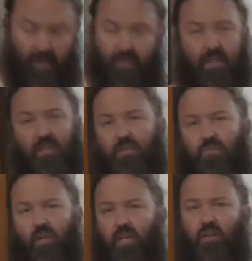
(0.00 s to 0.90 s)
And this is
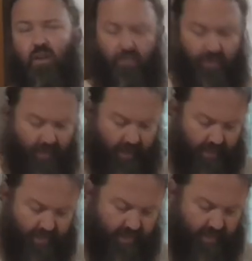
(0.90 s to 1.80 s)
really not the
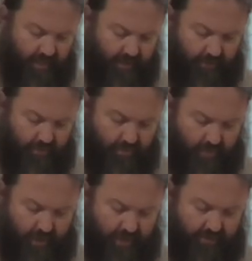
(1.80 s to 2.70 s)
case, and if you
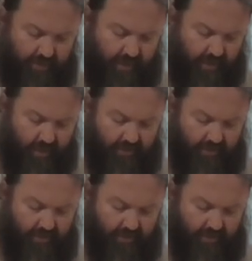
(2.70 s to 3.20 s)
read the